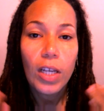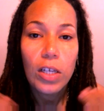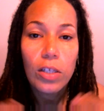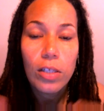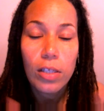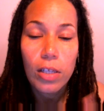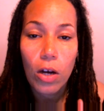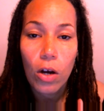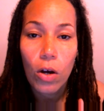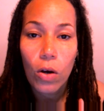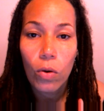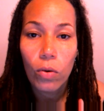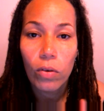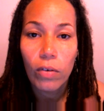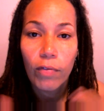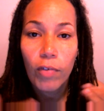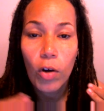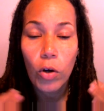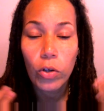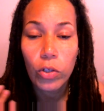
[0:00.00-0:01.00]
So
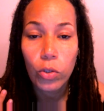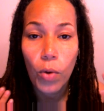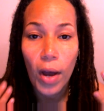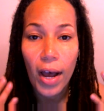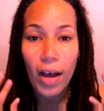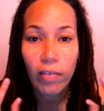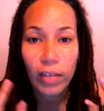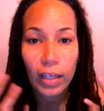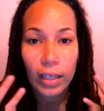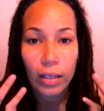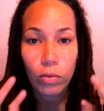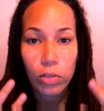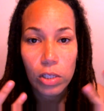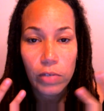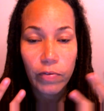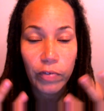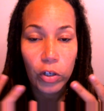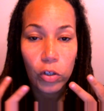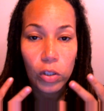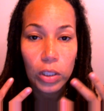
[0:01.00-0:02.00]
folks who have like
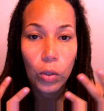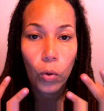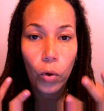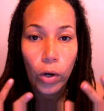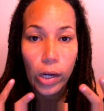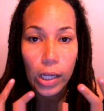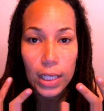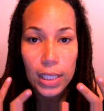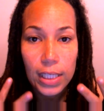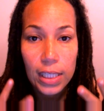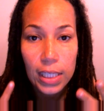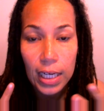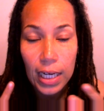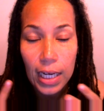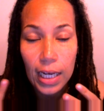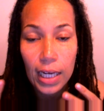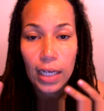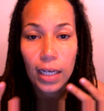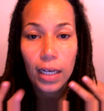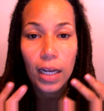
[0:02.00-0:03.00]
severely oily
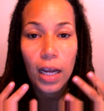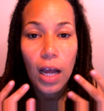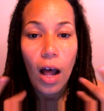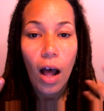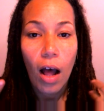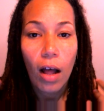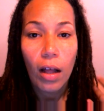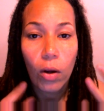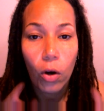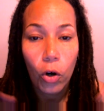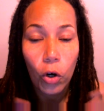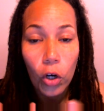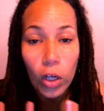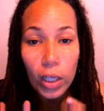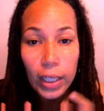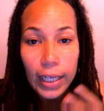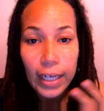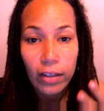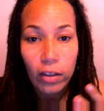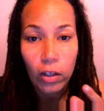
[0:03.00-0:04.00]
skin
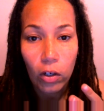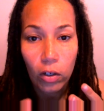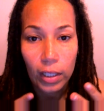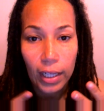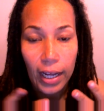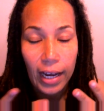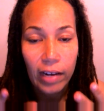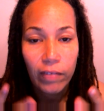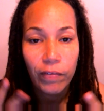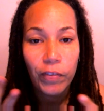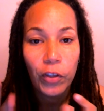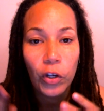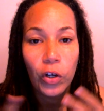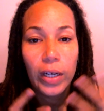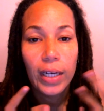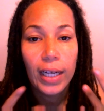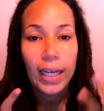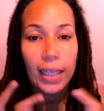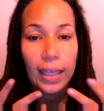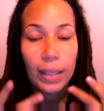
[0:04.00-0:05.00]
early in their life, they're going
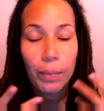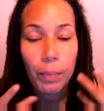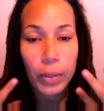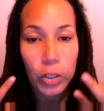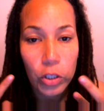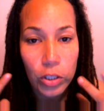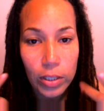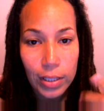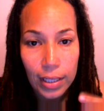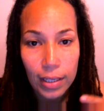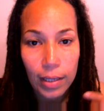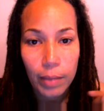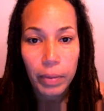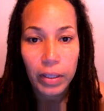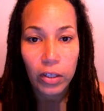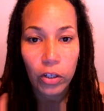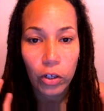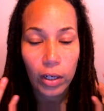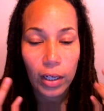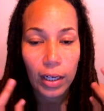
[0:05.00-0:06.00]
to get the buildup
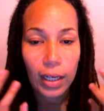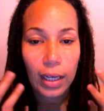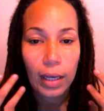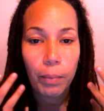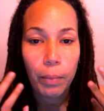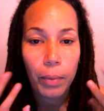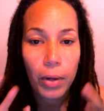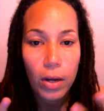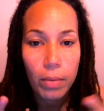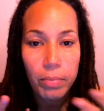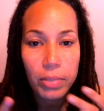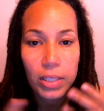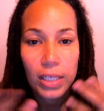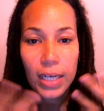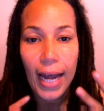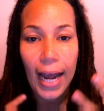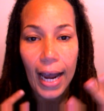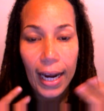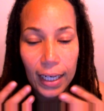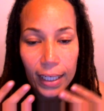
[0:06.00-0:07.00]
and they're going to get bumps and
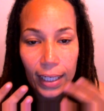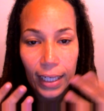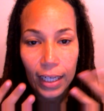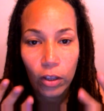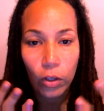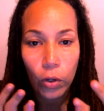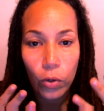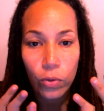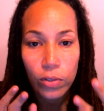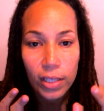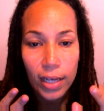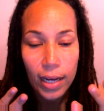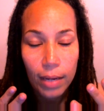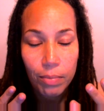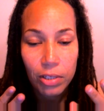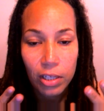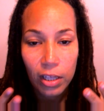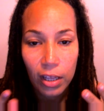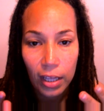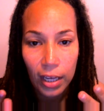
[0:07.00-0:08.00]
acne and those
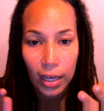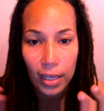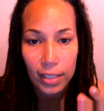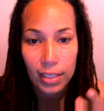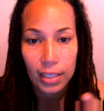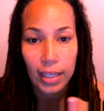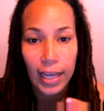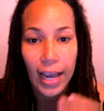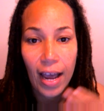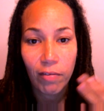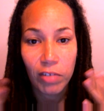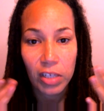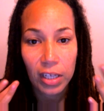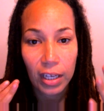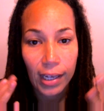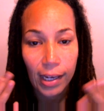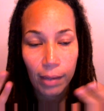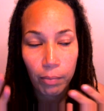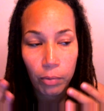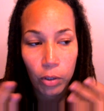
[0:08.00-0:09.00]
types of things. And they have to
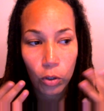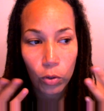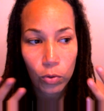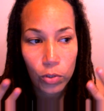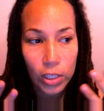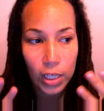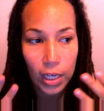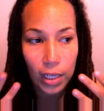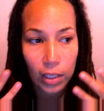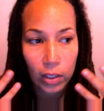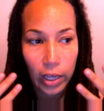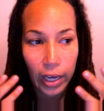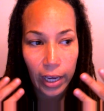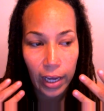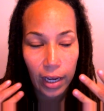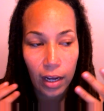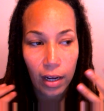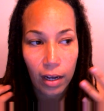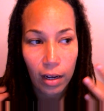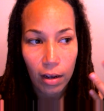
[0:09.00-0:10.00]
keep using
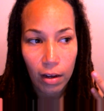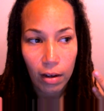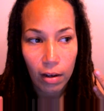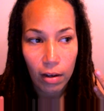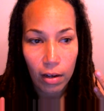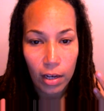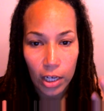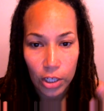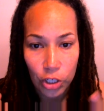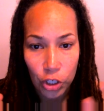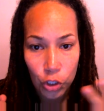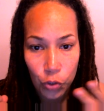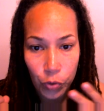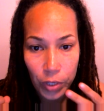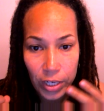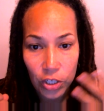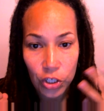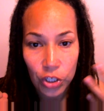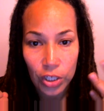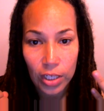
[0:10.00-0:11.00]
like
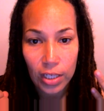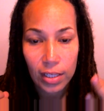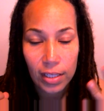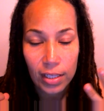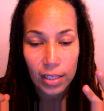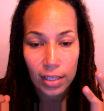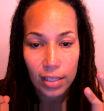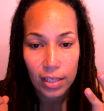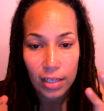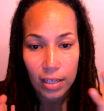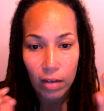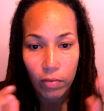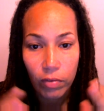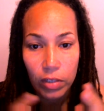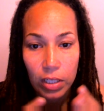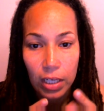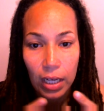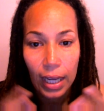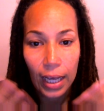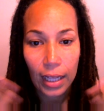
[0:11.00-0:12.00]
astringents and stuff
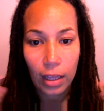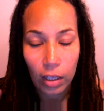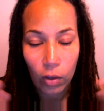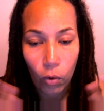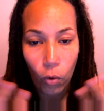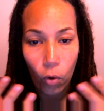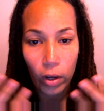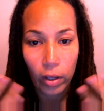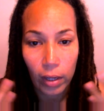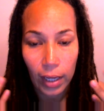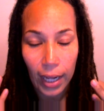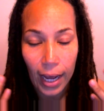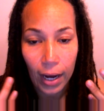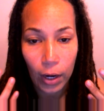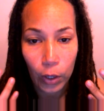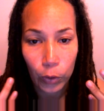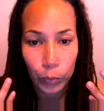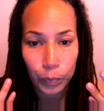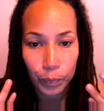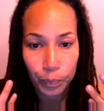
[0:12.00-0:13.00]
to get the oil
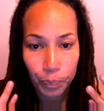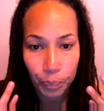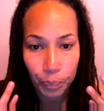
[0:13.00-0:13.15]
out.